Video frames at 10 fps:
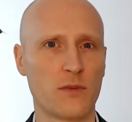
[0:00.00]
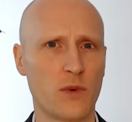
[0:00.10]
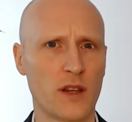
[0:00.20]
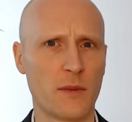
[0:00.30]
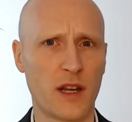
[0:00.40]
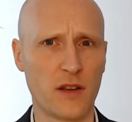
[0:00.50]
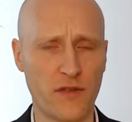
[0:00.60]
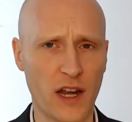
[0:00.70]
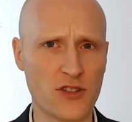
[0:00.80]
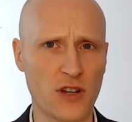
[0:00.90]
when the
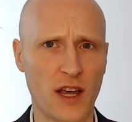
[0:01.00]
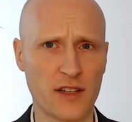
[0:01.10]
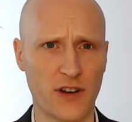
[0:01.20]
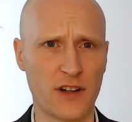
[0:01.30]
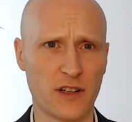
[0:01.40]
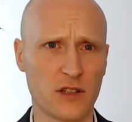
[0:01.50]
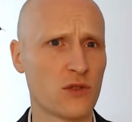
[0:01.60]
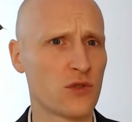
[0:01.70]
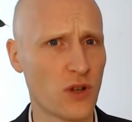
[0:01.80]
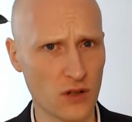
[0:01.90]
manufacturer has very little
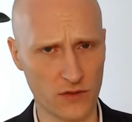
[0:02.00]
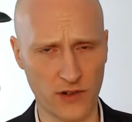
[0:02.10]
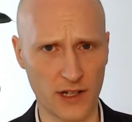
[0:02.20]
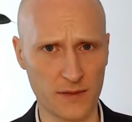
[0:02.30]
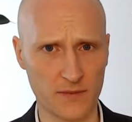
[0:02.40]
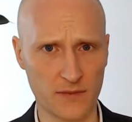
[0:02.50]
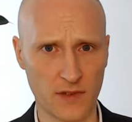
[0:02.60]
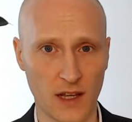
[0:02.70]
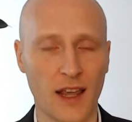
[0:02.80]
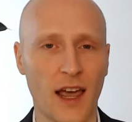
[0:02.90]
control over it.
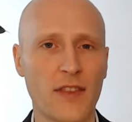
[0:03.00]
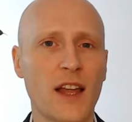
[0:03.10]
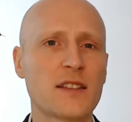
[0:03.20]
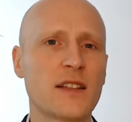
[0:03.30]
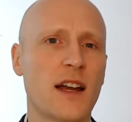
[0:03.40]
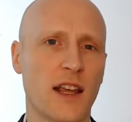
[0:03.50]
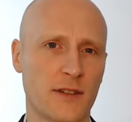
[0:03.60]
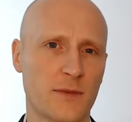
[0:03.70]
And that's not it.